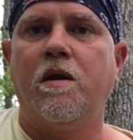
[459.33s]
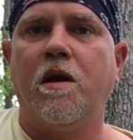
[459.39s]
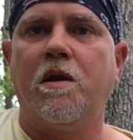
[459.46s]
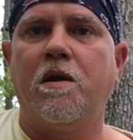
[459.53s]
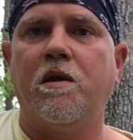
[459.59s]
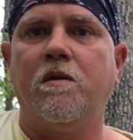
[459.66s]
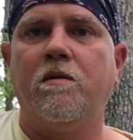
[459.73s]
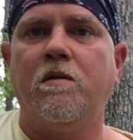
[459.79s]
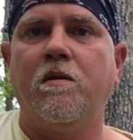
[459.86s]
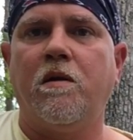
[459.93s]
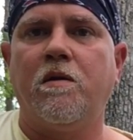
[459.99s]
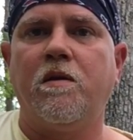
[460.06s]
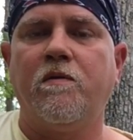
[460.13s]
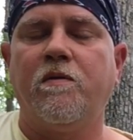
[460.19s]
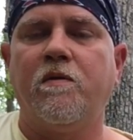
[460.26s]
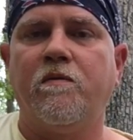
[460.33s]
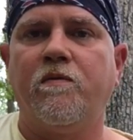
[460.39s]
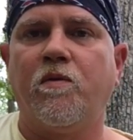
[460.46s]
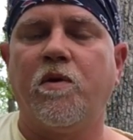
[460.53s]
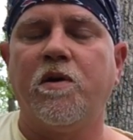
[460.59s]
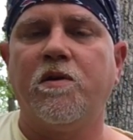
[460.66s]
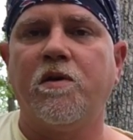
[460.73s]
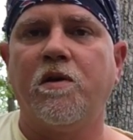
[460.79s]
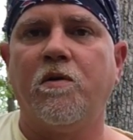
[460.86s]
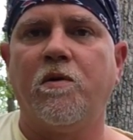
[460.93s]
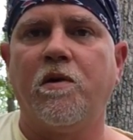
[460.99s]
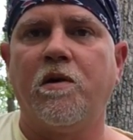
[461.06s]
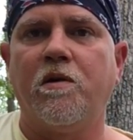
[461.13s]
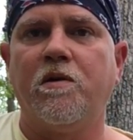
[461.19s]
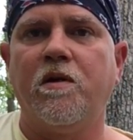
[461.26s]
To get a different voicing
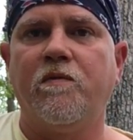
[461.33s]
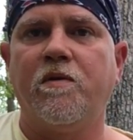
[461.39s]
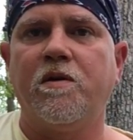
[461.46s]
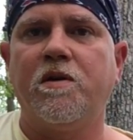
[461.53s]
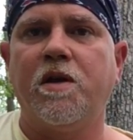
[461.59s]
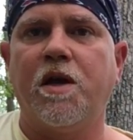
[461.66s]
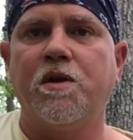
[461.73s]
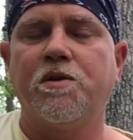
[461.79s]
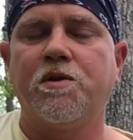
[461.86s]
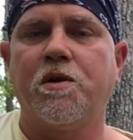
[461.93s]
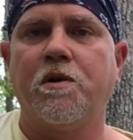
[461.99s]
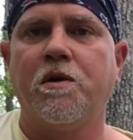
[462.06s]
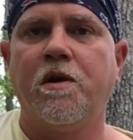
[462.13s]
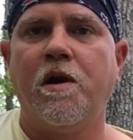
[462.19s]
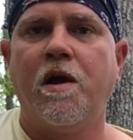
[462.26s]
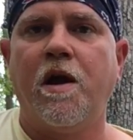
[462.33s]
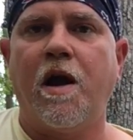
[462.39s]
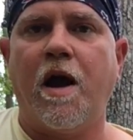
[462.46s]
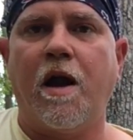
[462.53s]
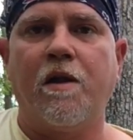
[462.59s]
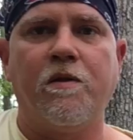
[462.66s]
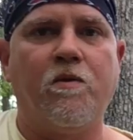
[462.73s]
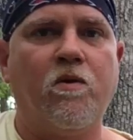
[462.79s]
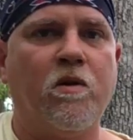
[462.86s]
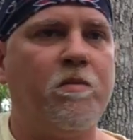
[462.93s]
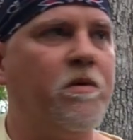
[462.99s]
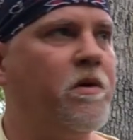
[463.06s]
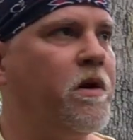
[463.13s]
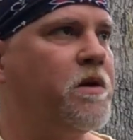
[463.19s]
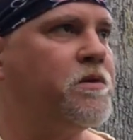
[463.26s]
or a different texture out of the chord
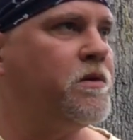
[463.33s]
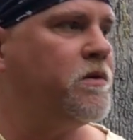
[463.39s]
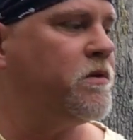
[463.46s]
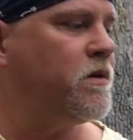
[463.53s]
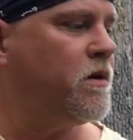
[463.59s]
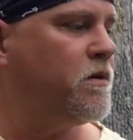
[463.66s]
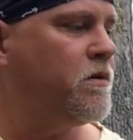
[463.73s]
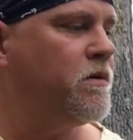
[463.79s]
progression. So